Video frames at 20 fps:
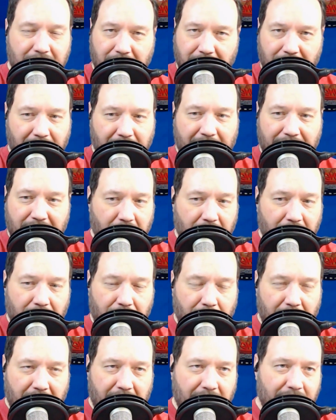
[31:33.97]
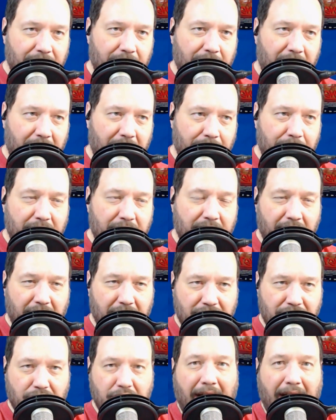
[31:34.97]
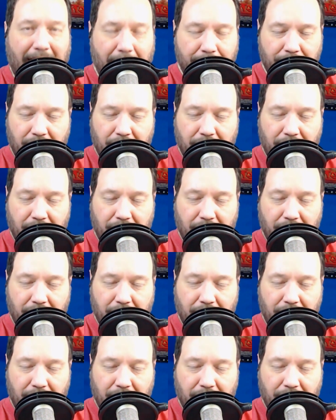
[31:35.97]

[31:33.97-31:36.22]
You don't have to run a shop.